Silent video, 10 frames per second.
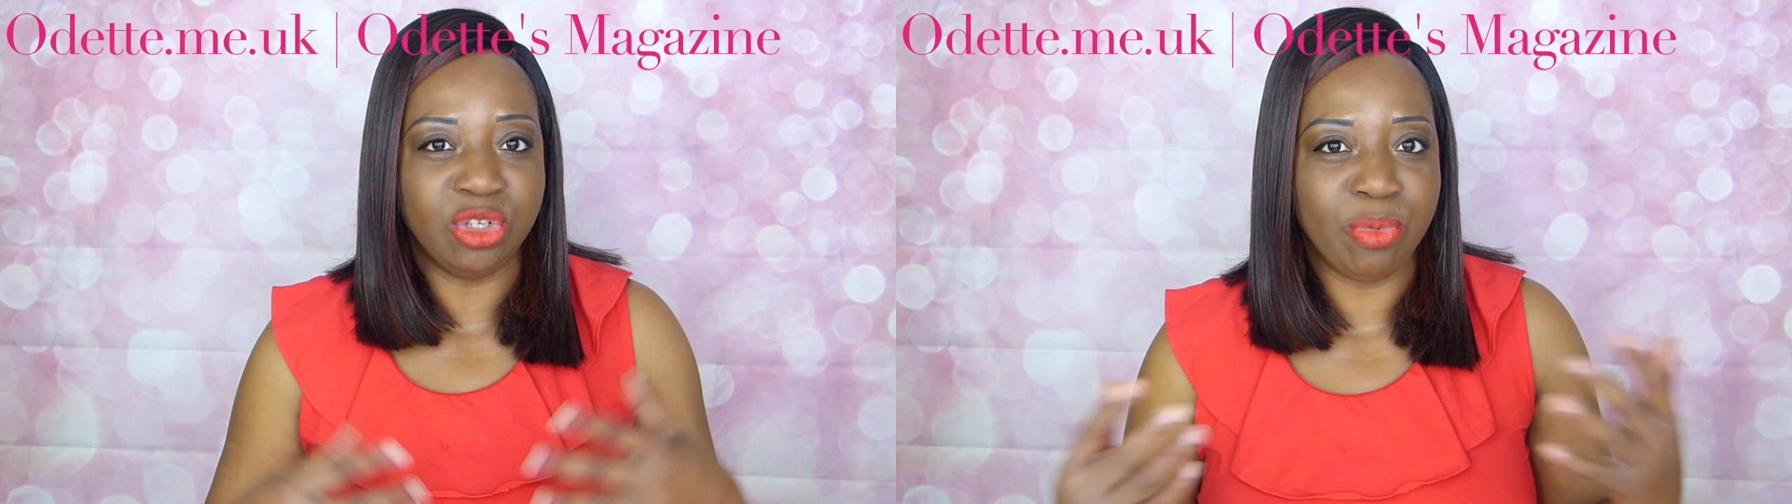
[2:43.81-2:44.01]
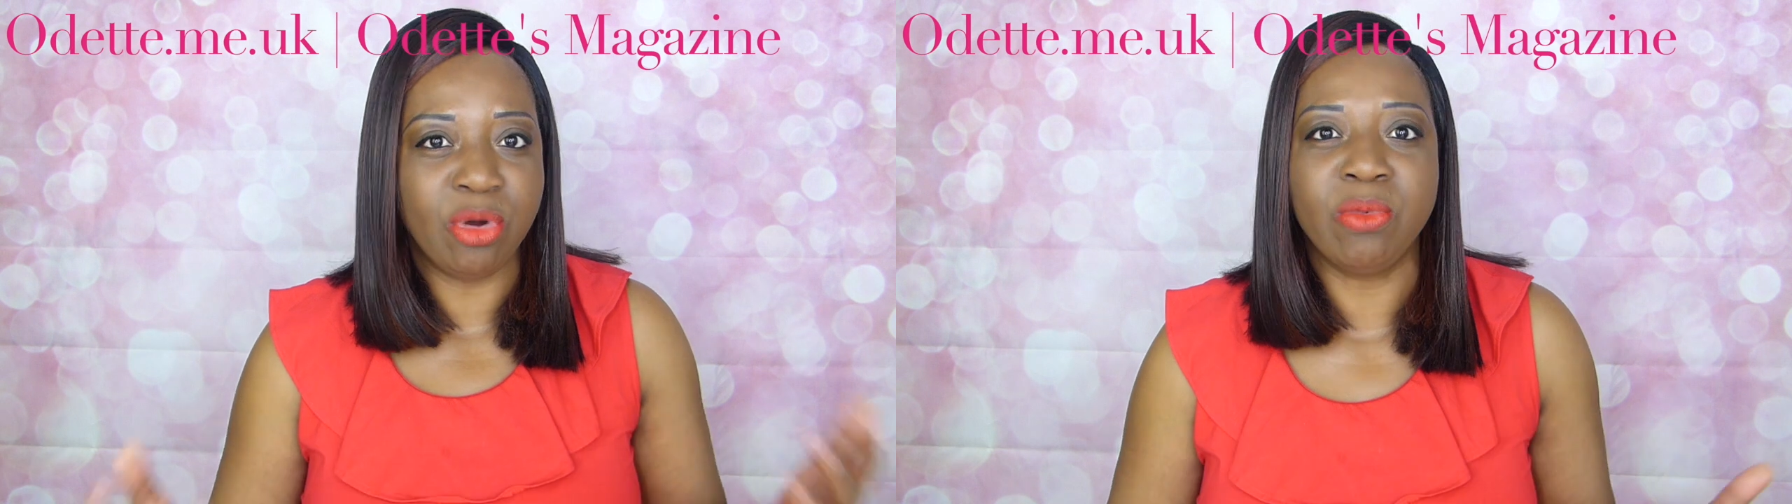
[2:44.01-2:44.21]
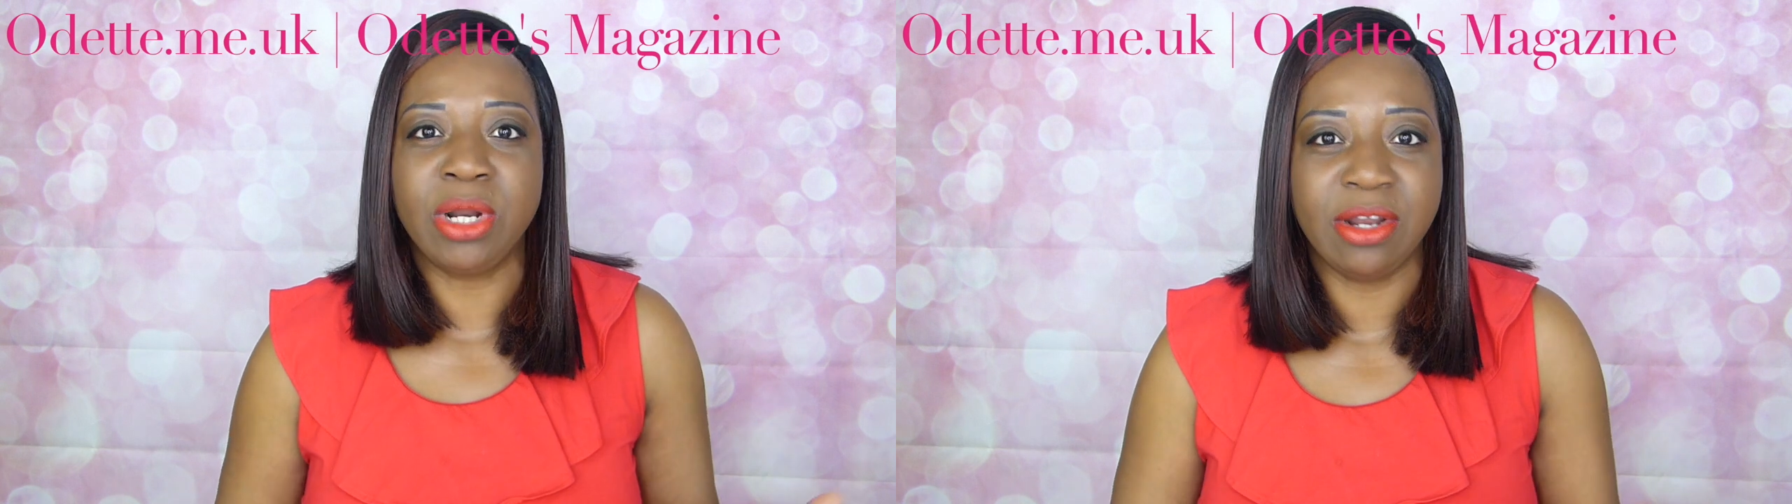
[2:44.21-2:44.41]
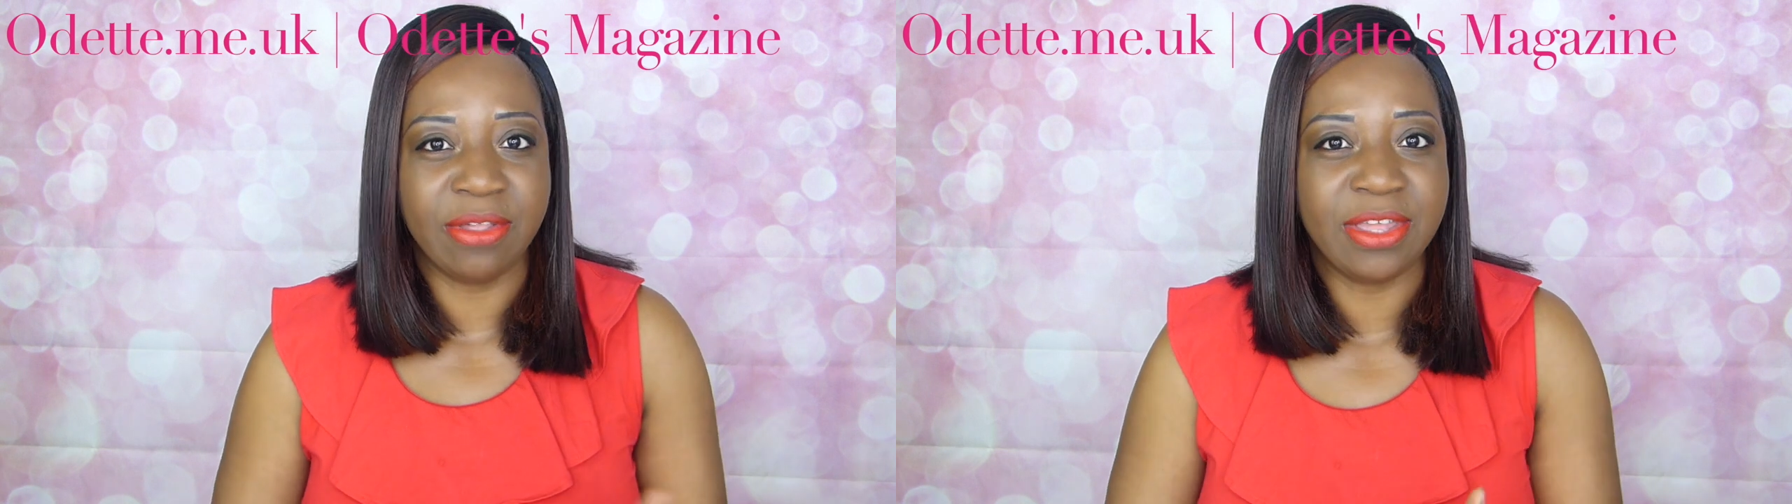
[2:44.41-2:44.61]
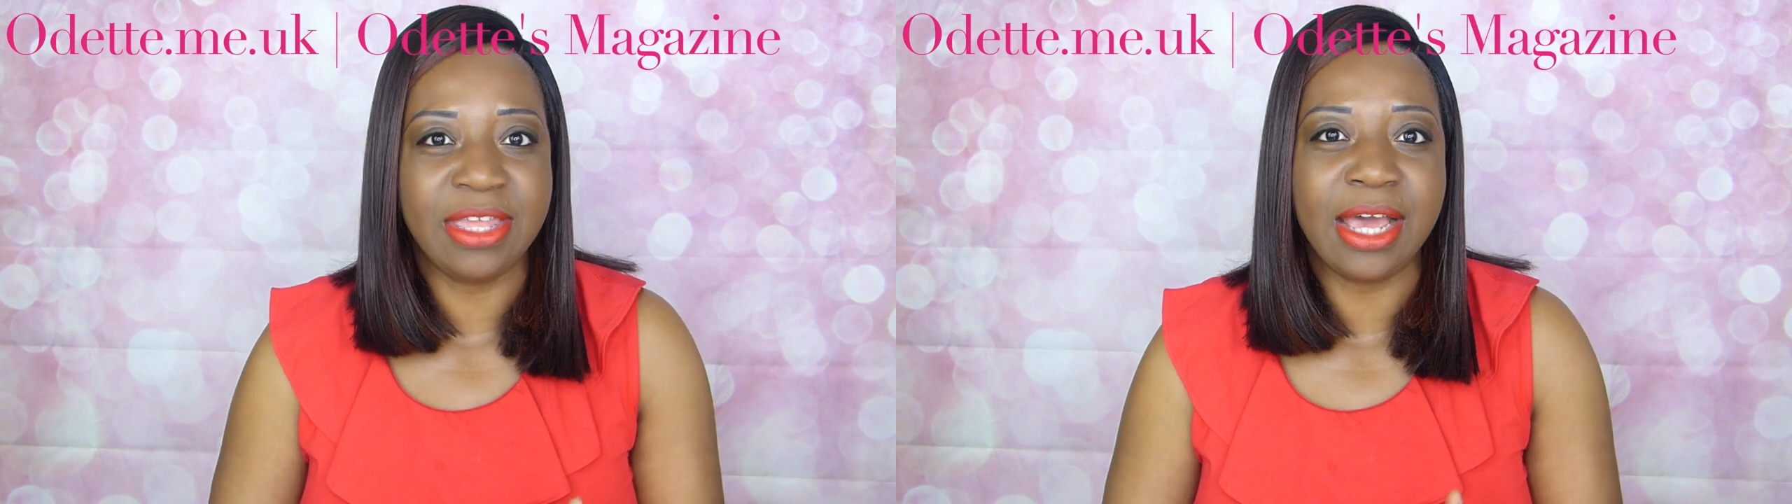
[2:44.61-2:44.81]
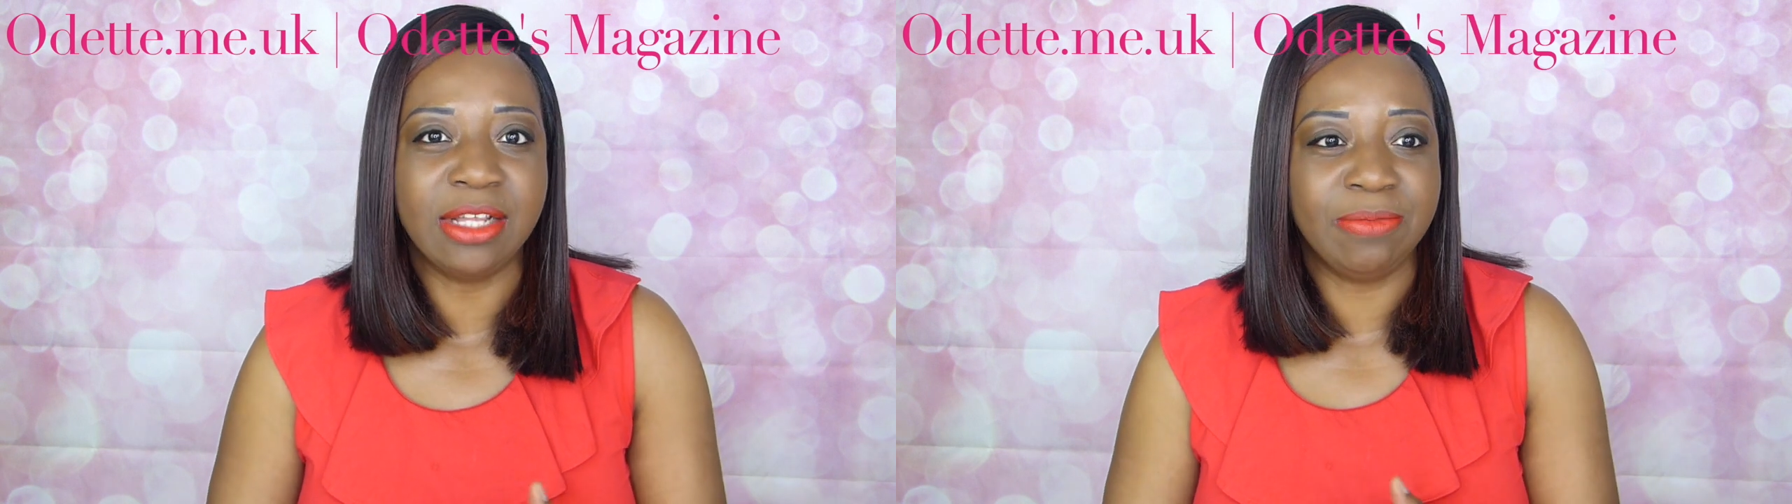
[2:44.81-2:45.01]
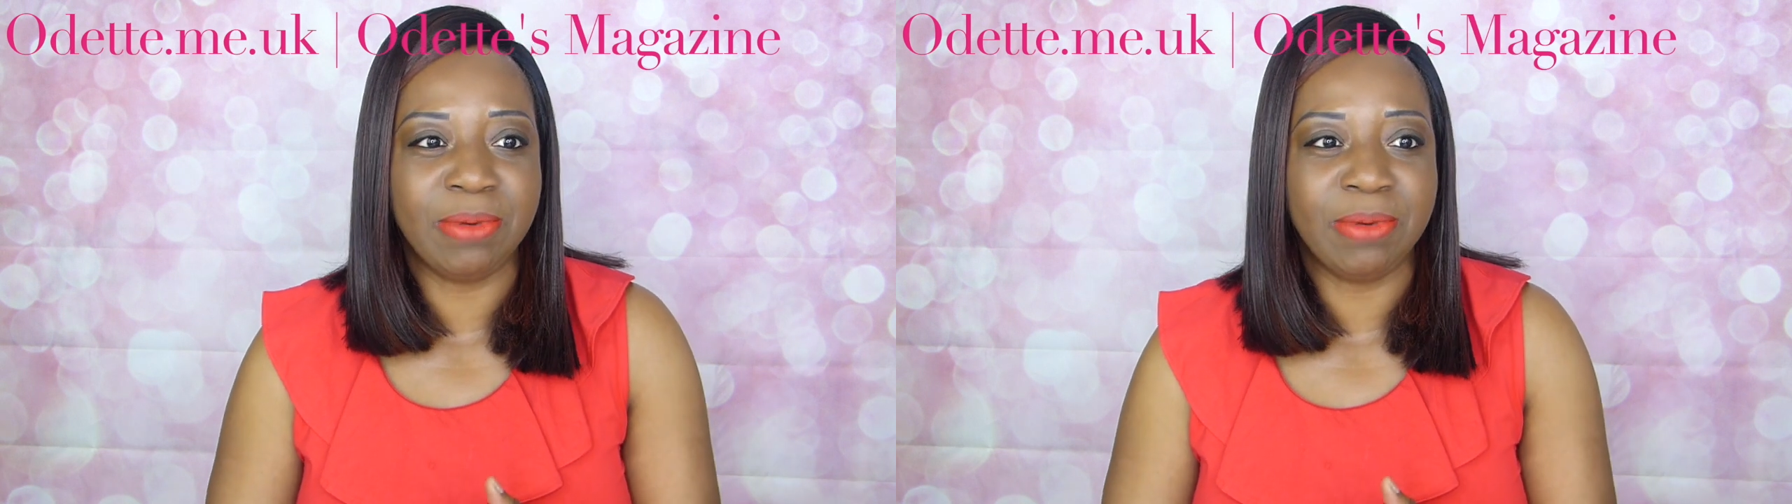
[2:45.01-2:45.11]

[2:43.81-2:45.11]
support one another, yes.